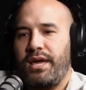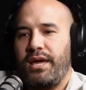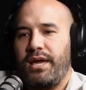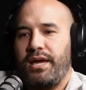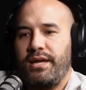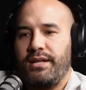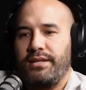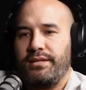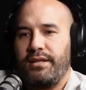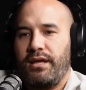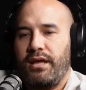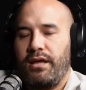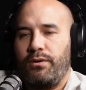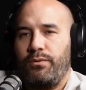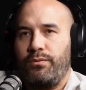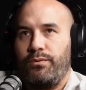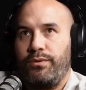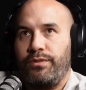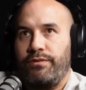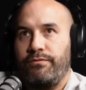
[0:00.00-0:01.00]
And
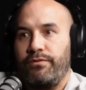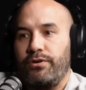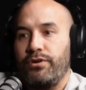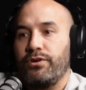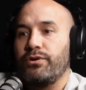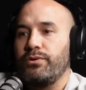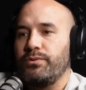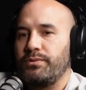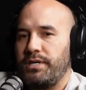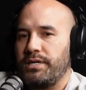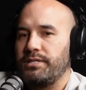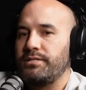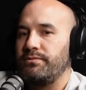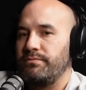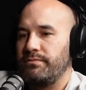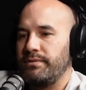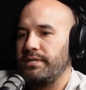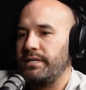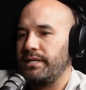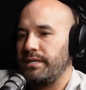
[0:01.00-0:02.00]
the vertical
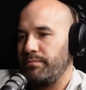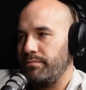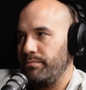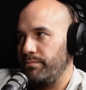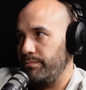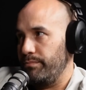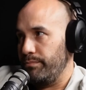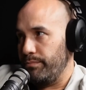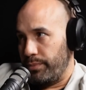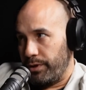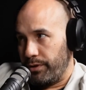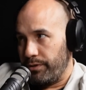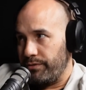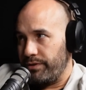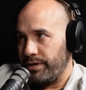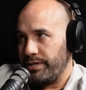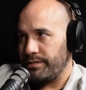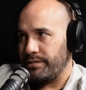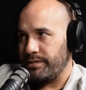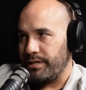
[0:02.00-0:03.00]
doesn't really
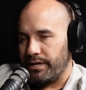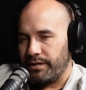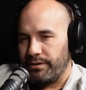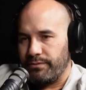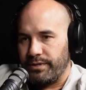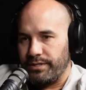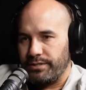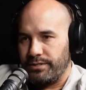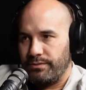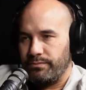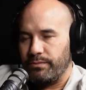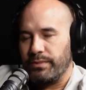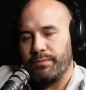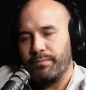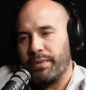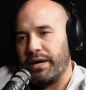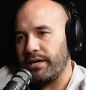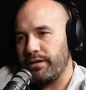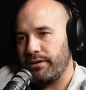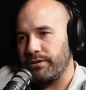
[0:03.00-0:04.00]
bother us. Like we
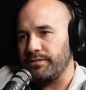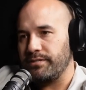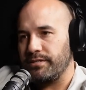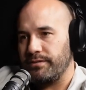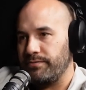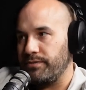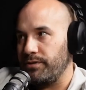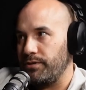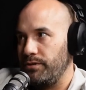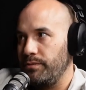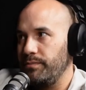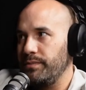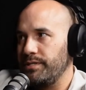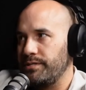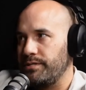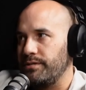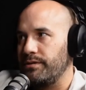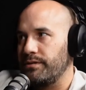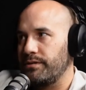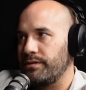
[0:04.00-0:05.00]
we make content for
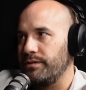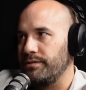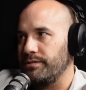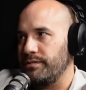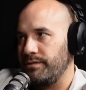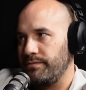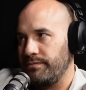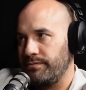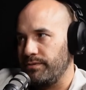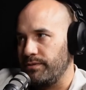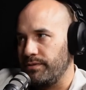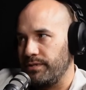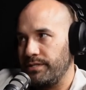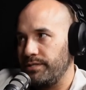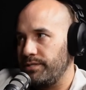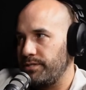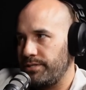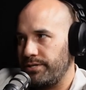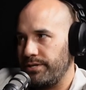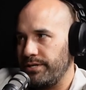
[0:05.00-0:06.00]
humans, not content for
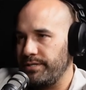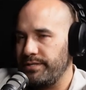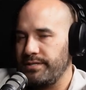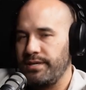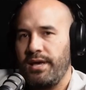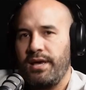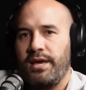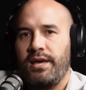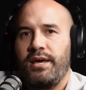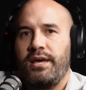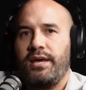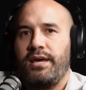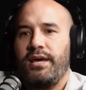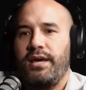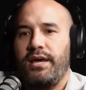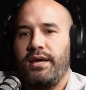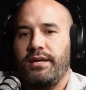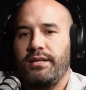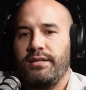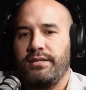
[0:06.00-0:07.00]
industries.
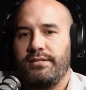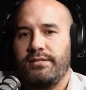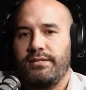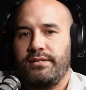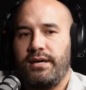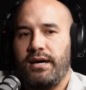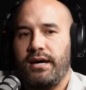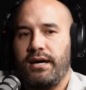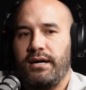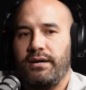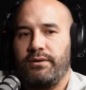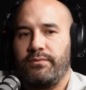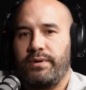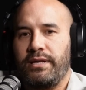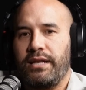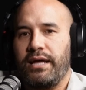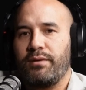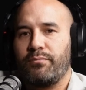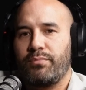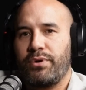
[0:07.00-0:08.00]
And
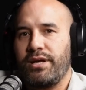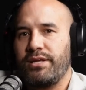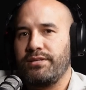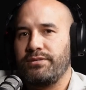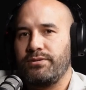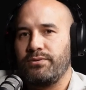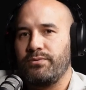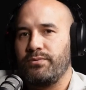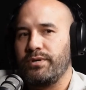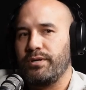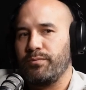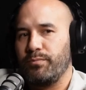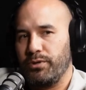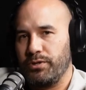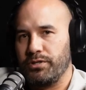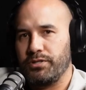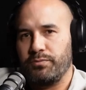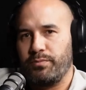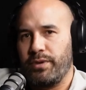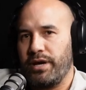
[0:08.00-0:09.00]
we like brands who want to
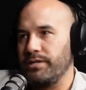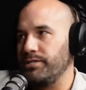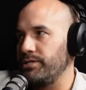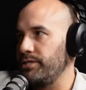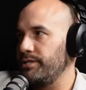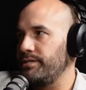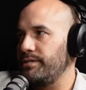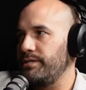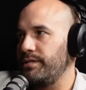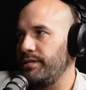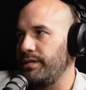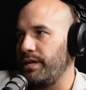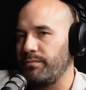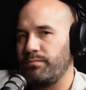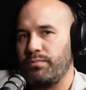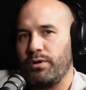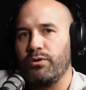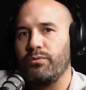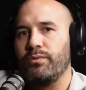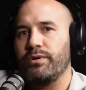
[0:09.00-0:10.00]
push boundaries,
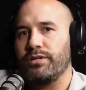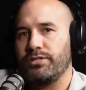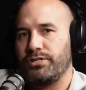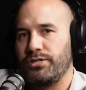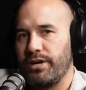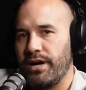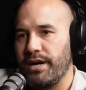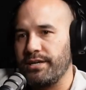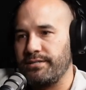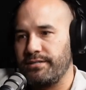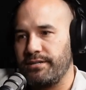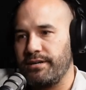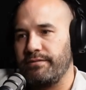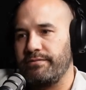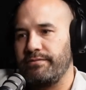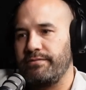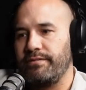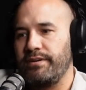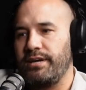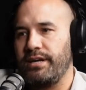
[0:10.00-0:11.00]
like who want to try
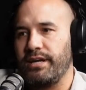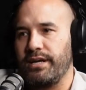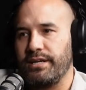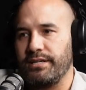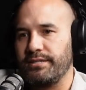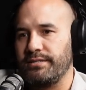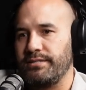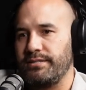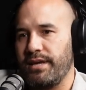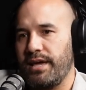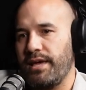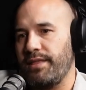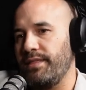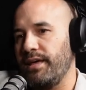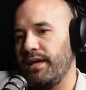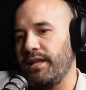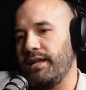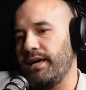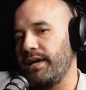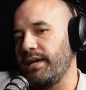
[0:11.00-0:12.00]
stuff and
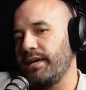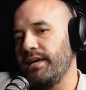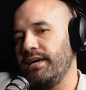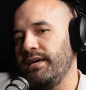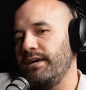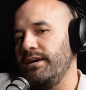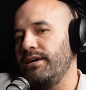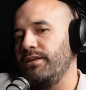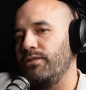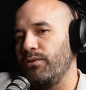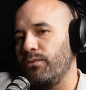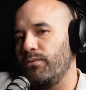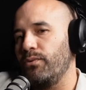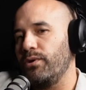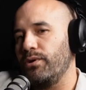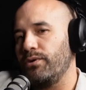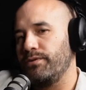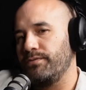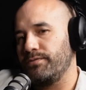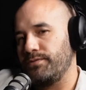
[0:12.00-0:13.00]
understand that like the
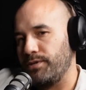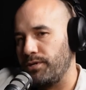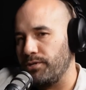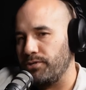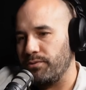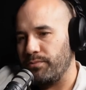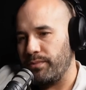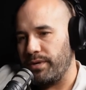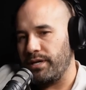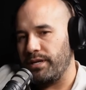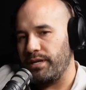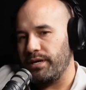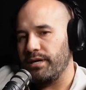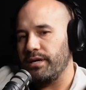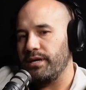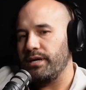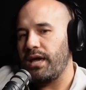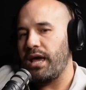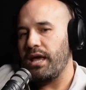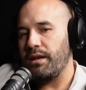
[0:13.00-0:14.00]
world of social
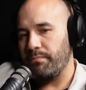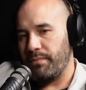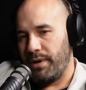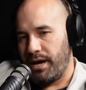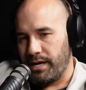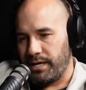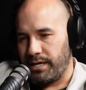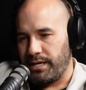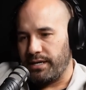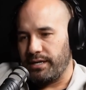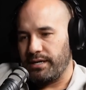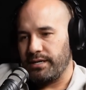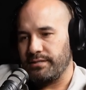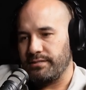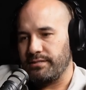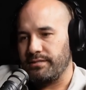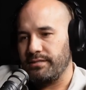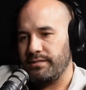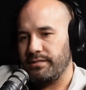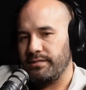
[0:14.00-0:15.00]
media and marketing
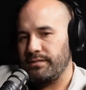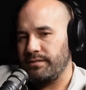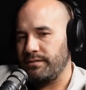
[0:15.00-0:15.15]
has